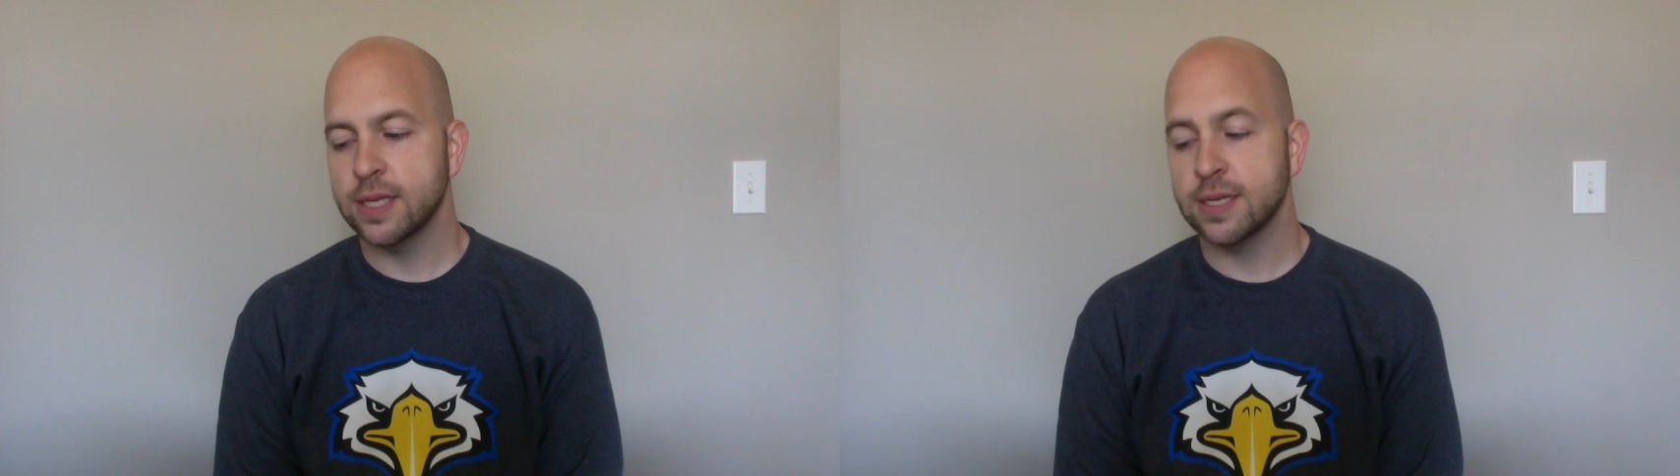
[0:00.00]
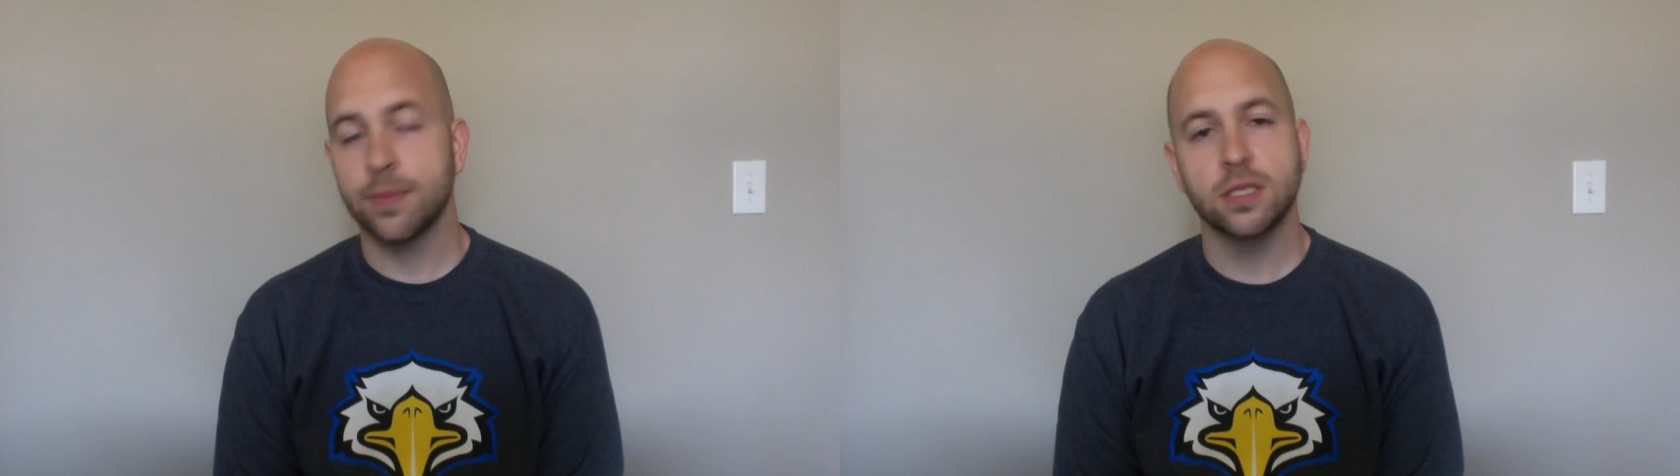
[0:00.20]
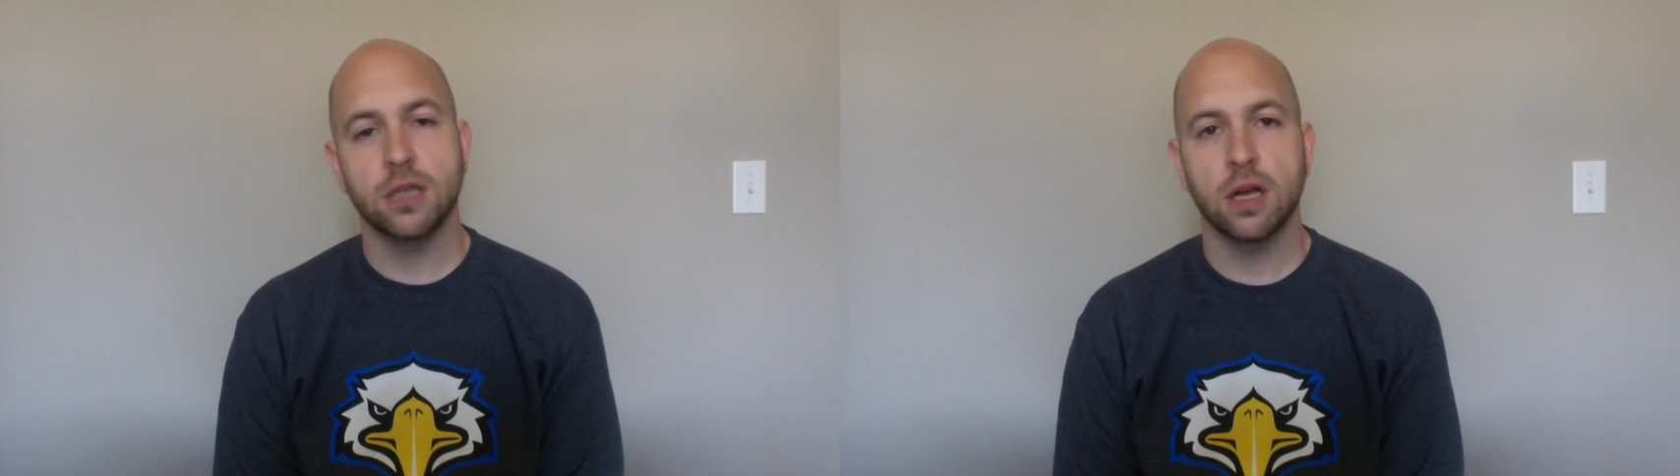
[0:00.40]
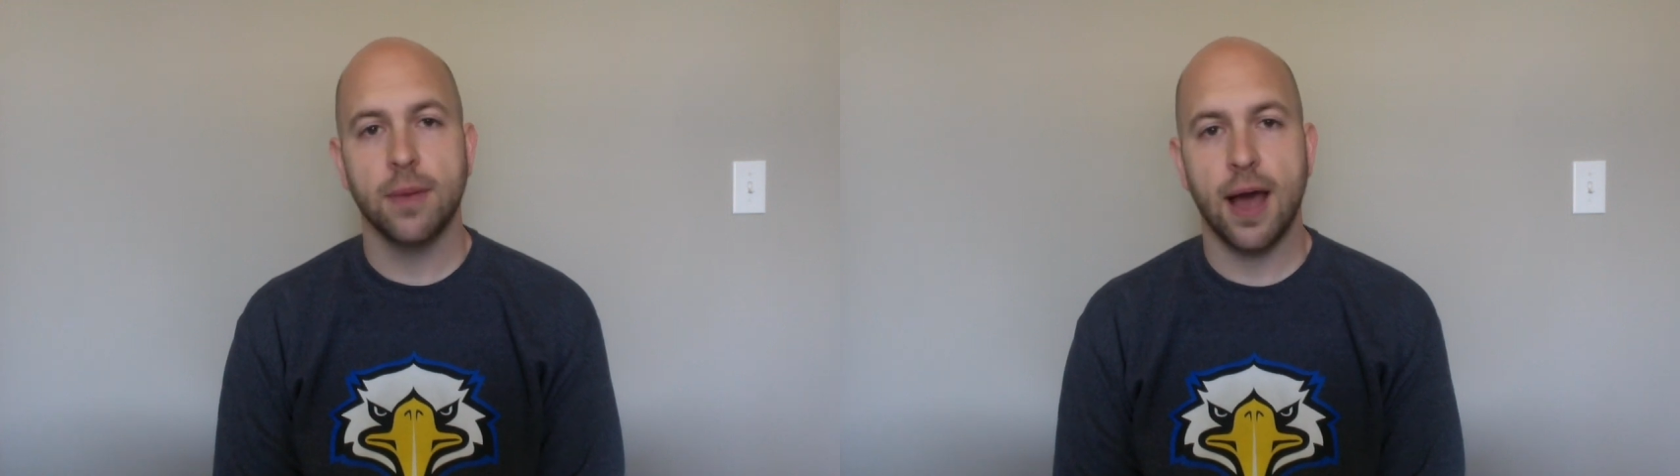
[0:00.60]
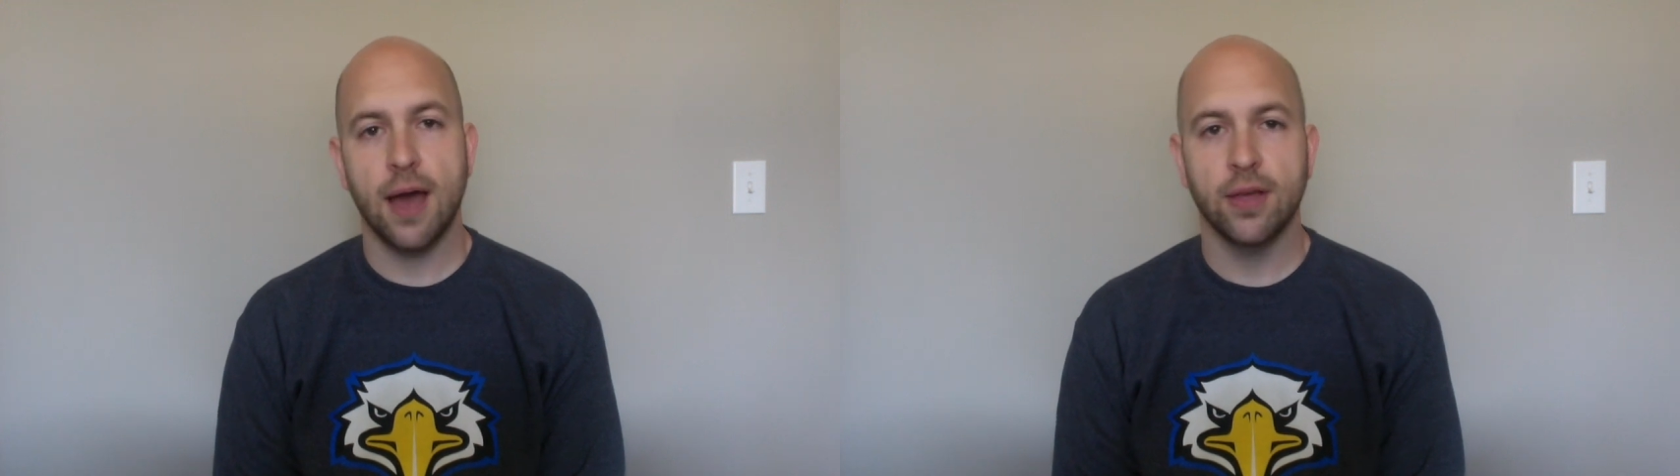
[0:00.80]
I'm gonna talk
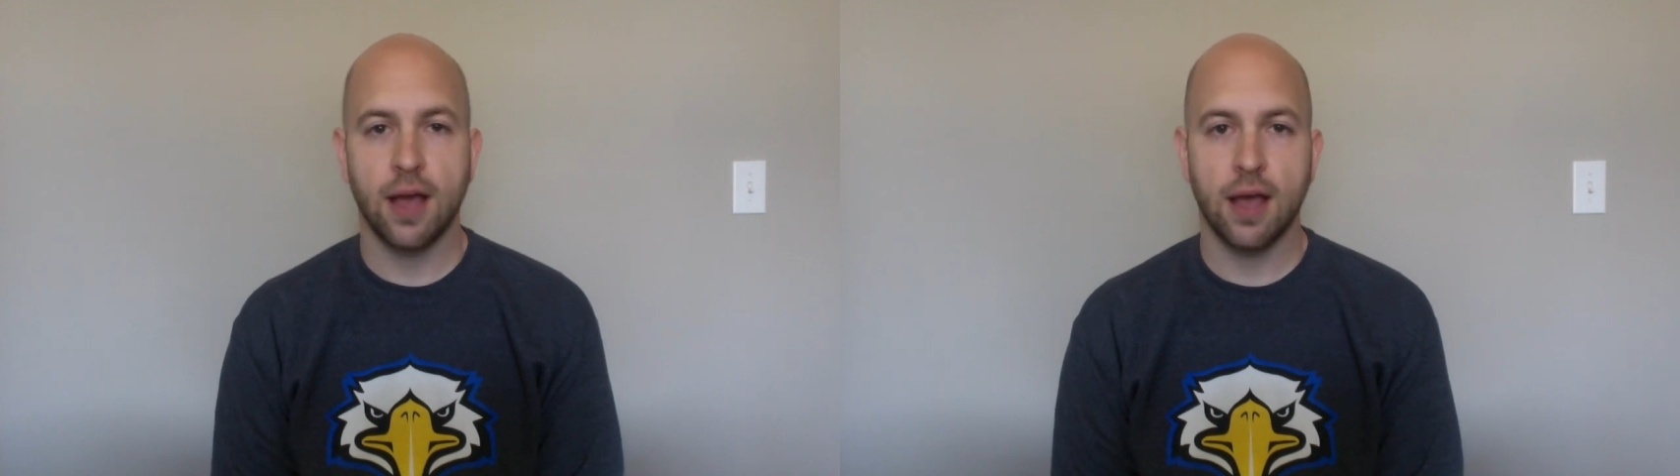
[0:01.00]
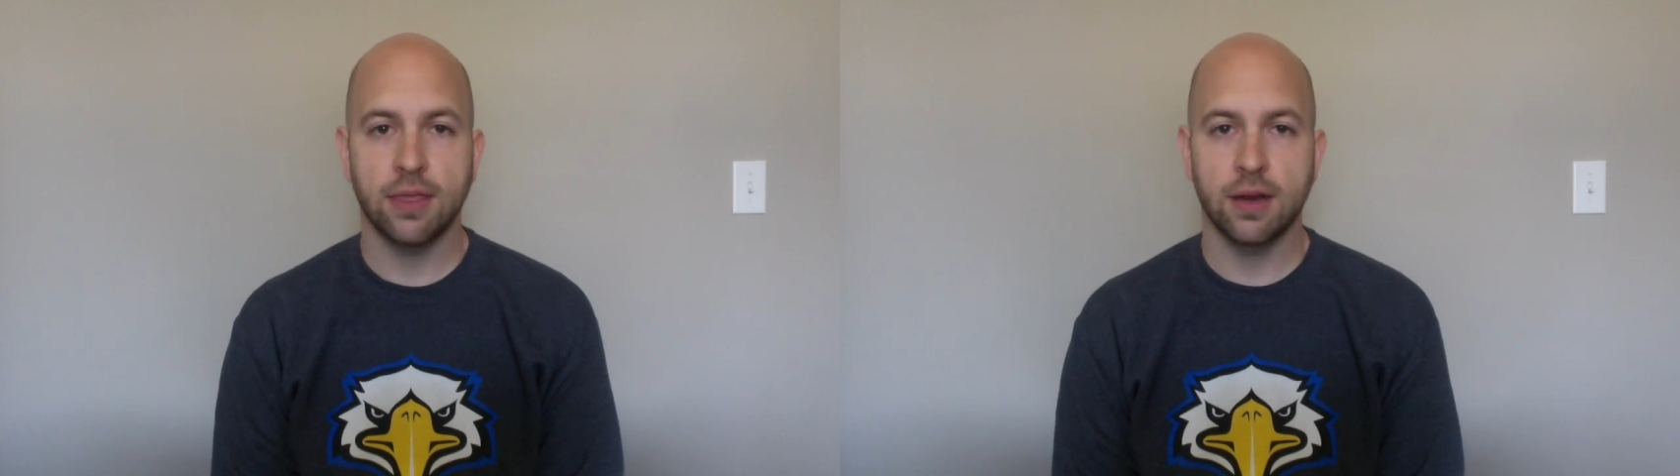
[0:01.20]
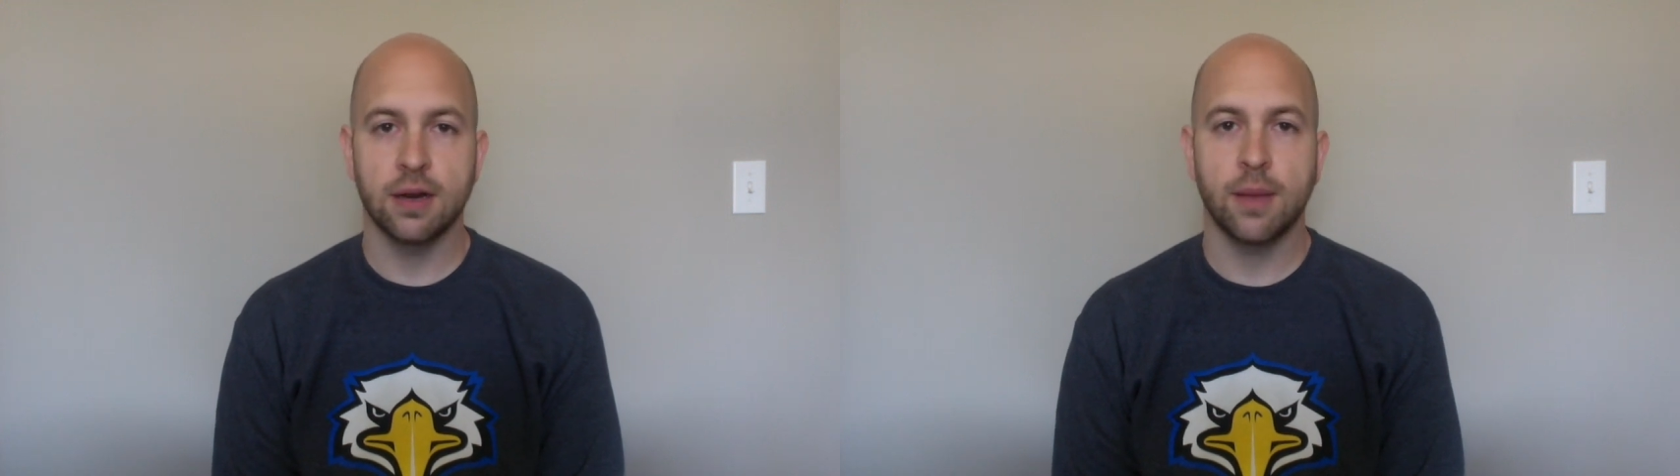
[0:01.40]
about how they got there.